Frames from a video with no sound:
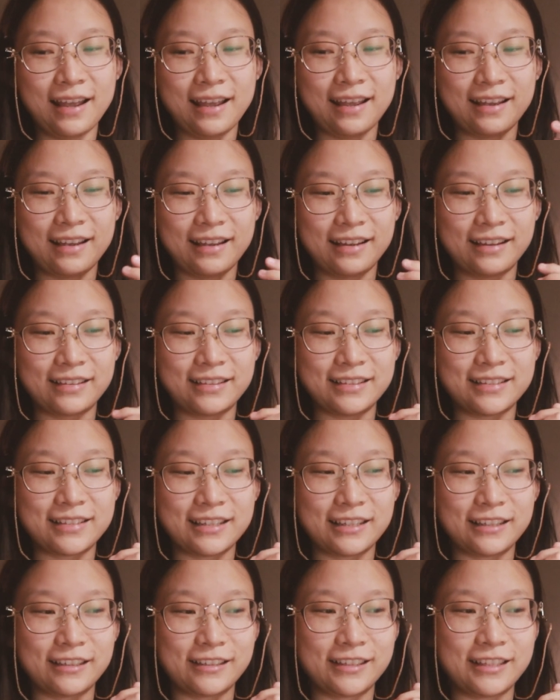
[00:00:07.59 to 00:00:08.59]
And
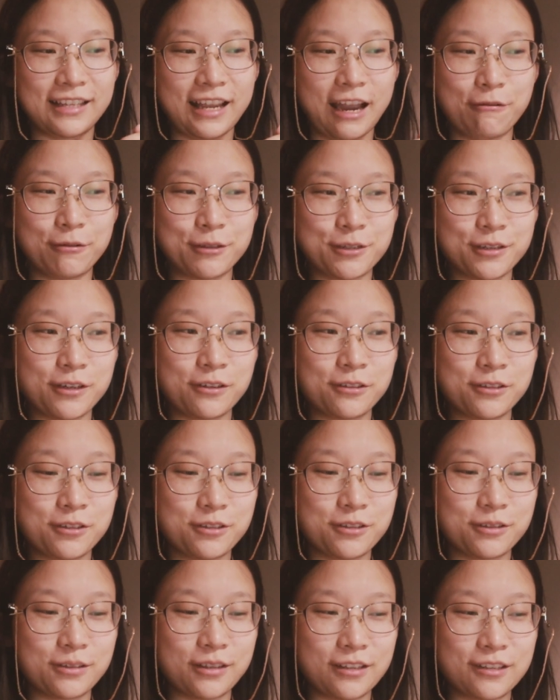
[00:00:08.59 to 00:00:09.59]
I was going to
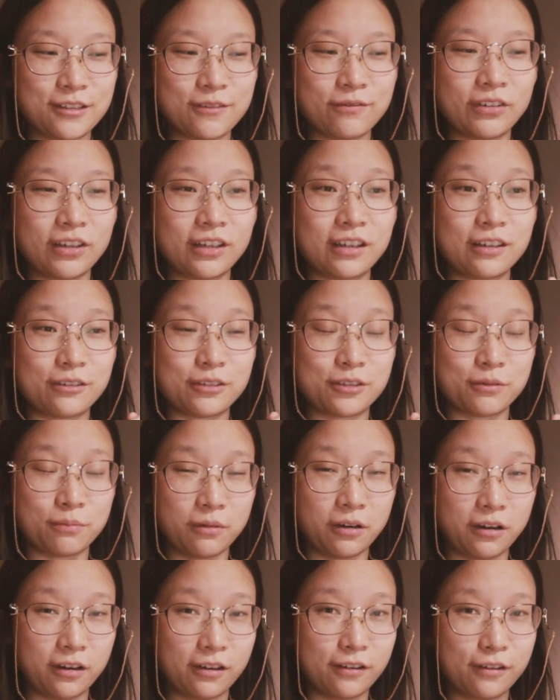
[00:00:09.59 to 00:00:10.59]
do this video
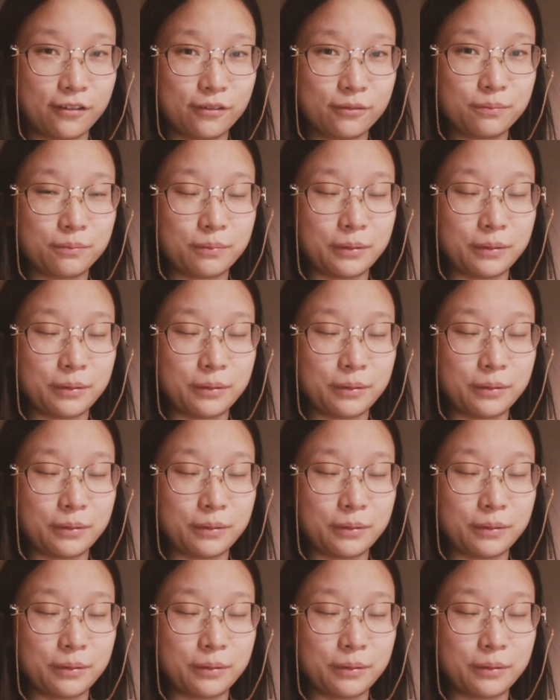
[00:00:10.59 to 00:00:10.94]
tomorrow,